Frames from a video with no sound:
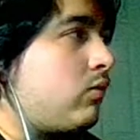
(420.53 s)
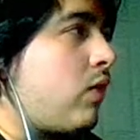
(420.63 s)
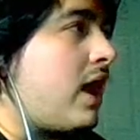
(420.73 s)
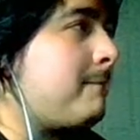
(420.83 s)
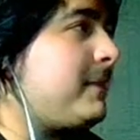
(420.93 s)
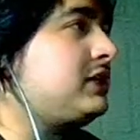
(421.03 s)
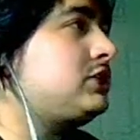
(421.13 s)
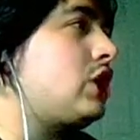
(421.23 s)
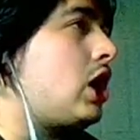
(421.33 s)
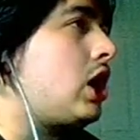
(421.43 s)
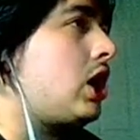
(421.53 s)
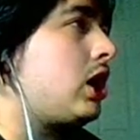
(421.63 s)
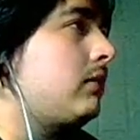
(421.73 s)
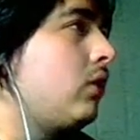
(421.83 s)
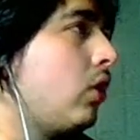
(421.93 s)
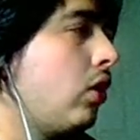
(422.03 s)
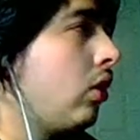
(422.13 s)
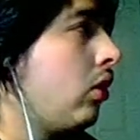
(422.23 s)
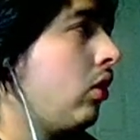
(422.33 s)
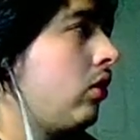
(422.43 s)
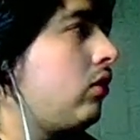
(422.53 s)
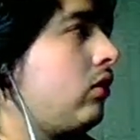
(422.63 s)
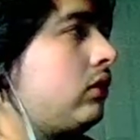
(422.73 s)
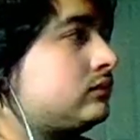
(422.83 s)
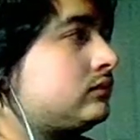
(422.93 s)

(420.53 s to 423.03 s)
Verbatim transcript: weapon charm. Ooh.